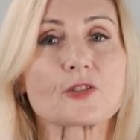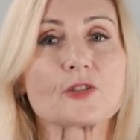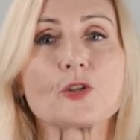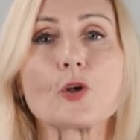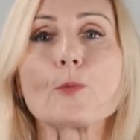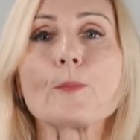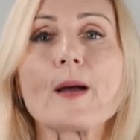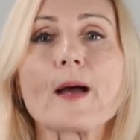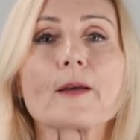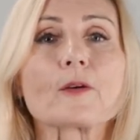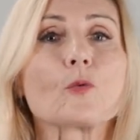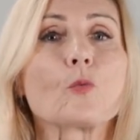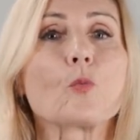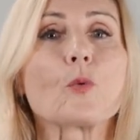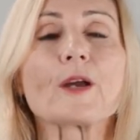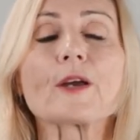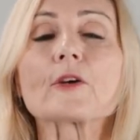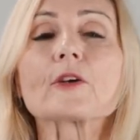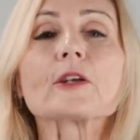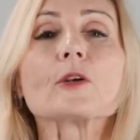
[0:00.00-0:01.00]
no matter
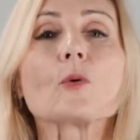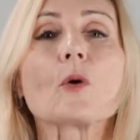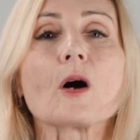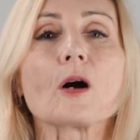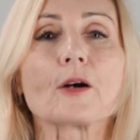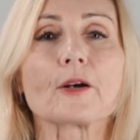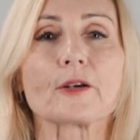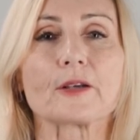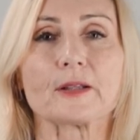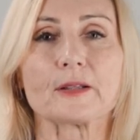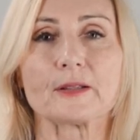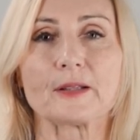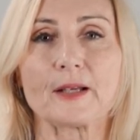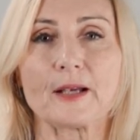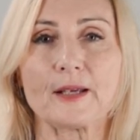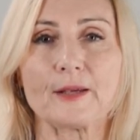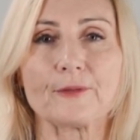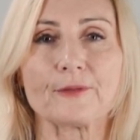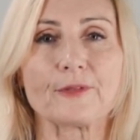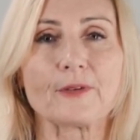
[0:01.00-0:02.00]
where you are in
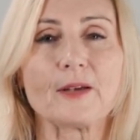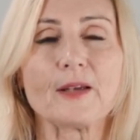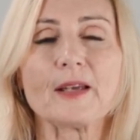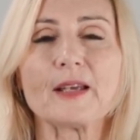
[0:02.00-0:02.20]
life.